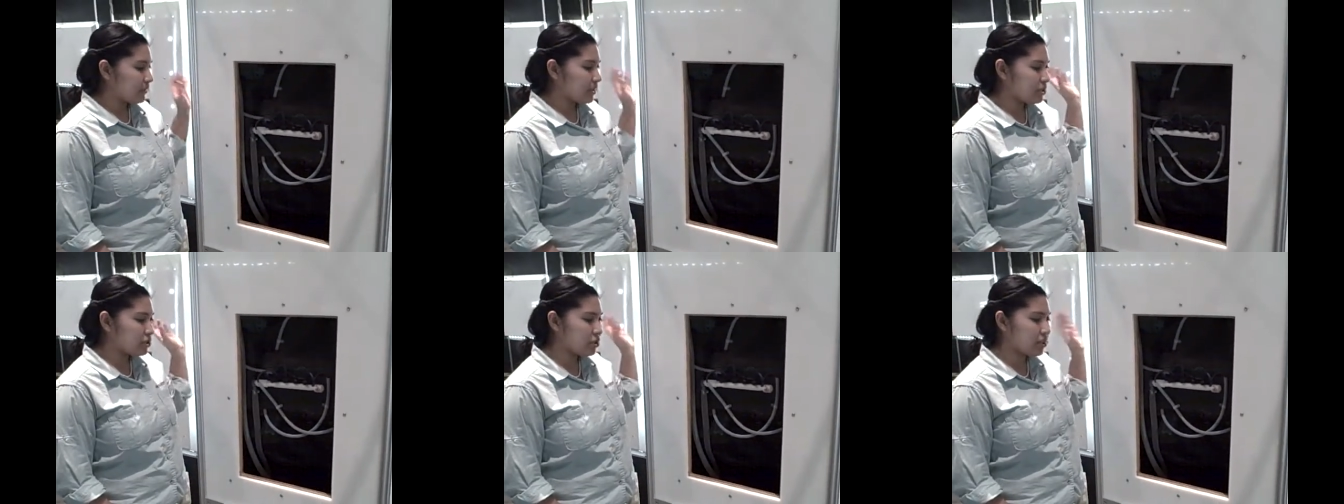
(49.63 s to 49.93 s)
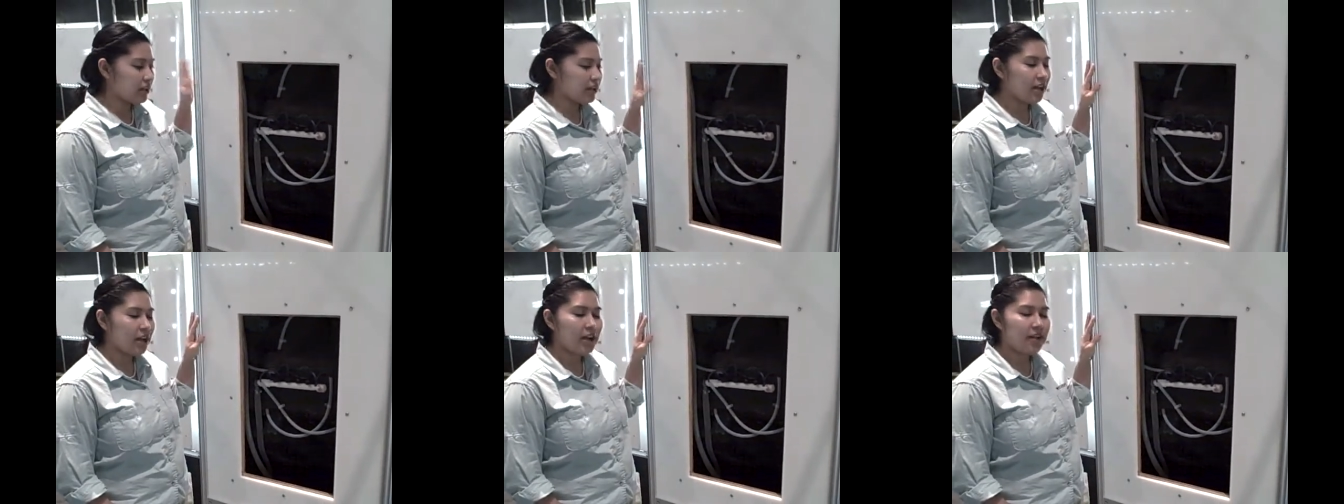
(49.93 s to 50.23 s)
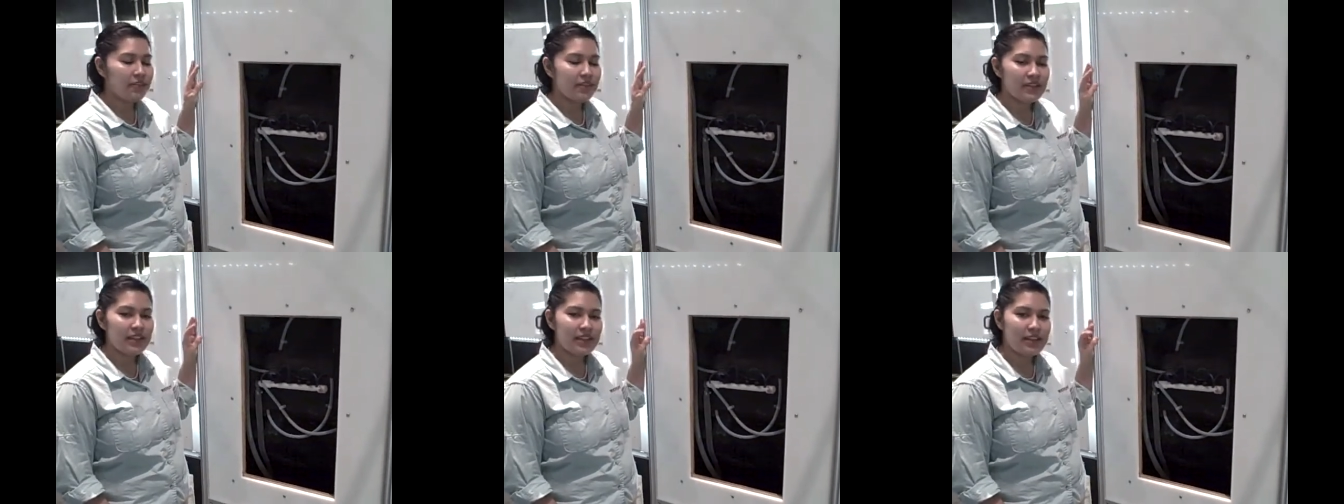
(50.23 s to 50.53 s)
shut it off
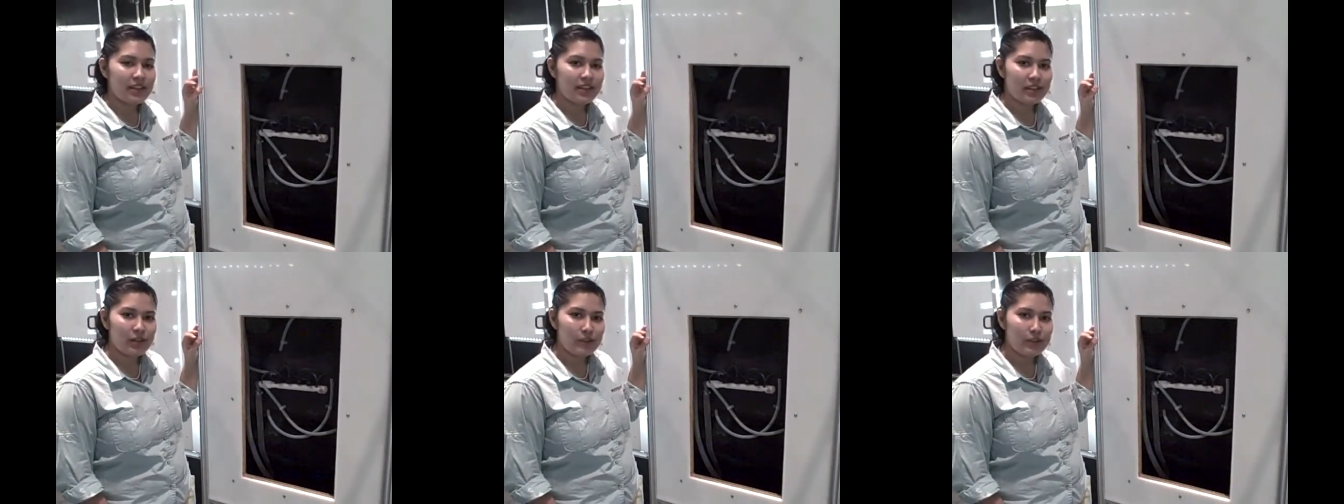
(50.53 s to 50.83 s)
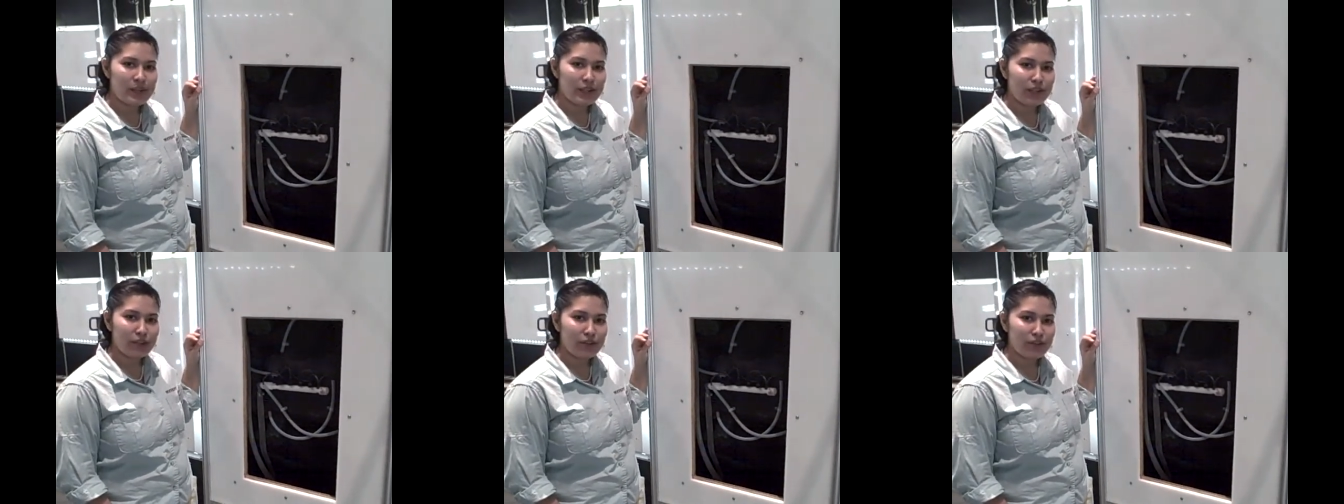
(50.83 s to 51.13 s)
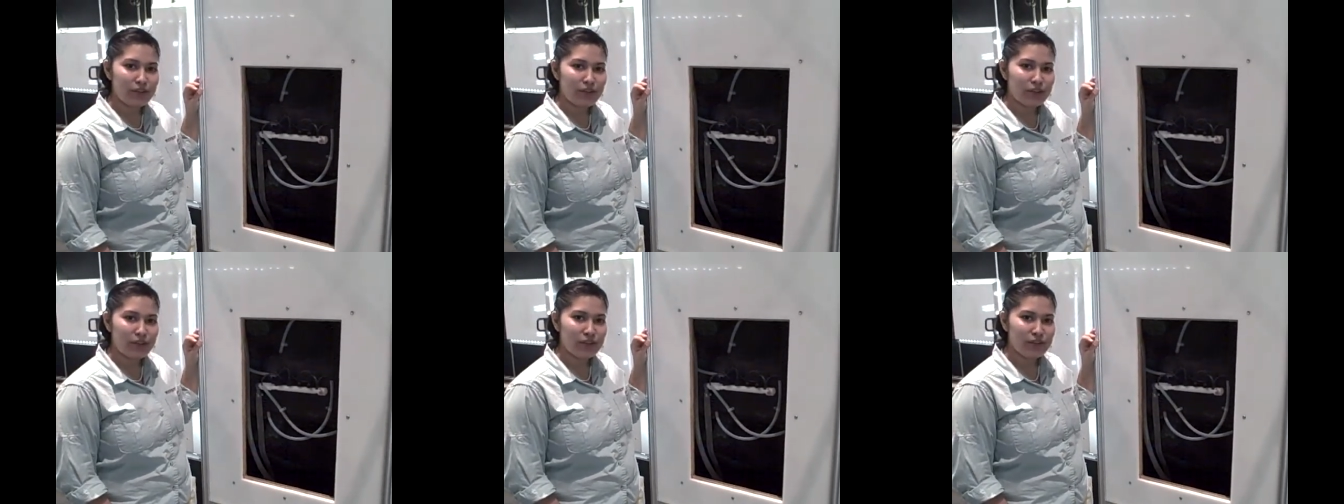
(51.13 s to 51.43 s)
and then it'll be good
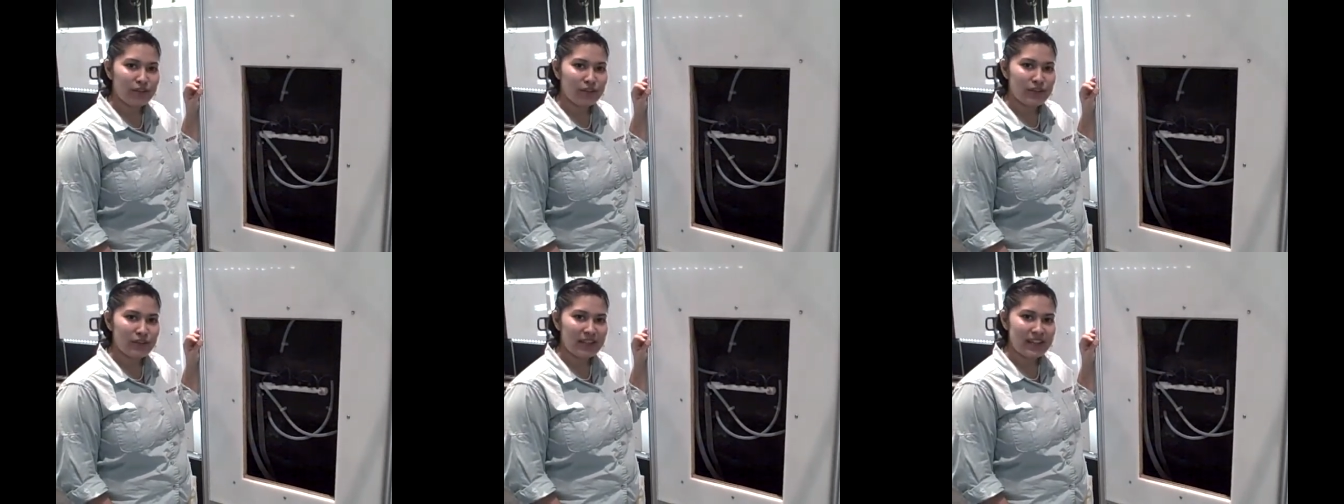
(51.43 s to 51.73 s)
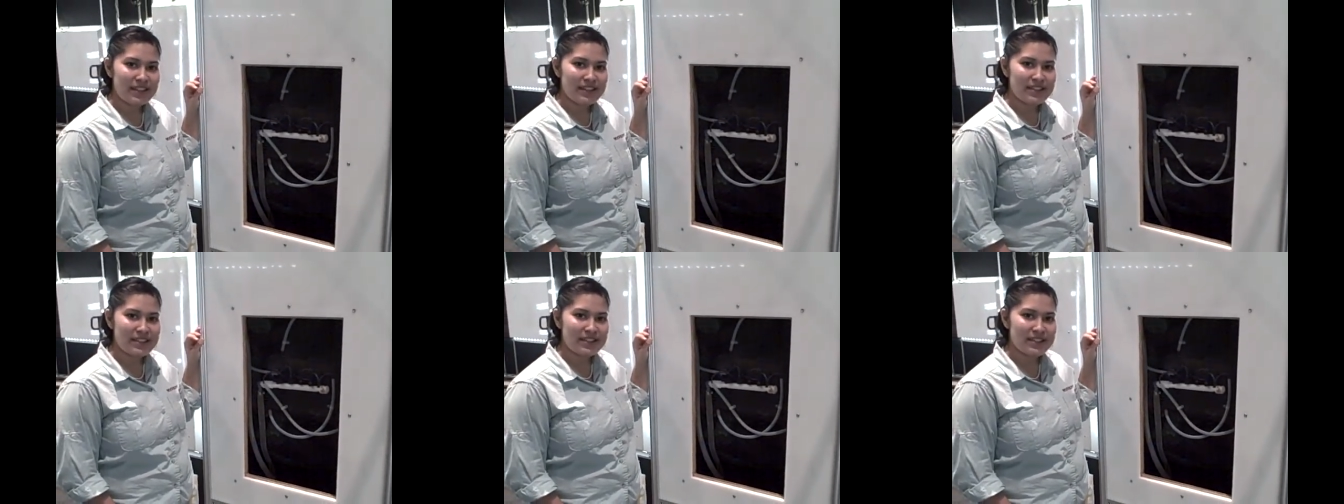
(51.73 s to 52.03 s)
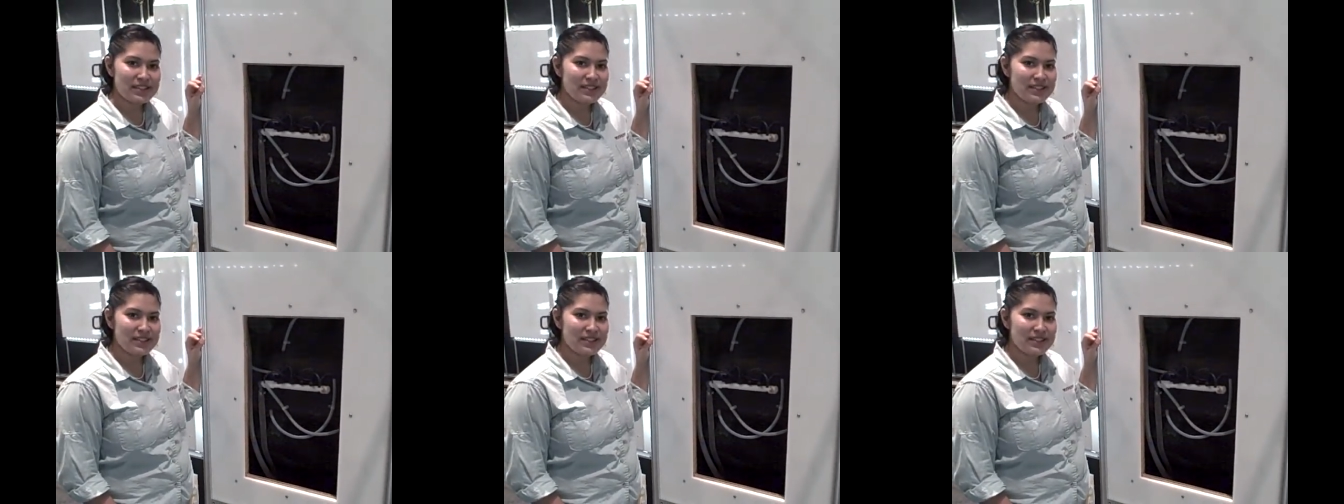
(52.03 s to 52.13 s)
for a few days.